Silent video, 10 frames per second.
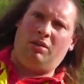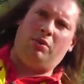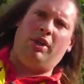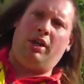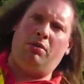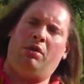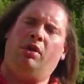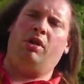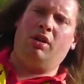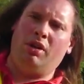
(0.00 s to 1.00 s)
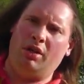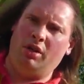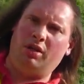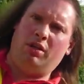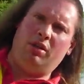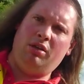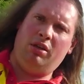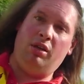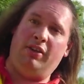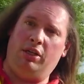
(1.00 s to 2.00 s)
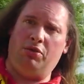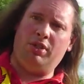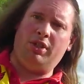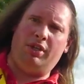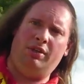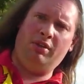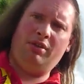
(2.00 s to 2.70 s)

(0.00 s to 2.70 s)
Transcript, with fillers: And we're now going to venture inside.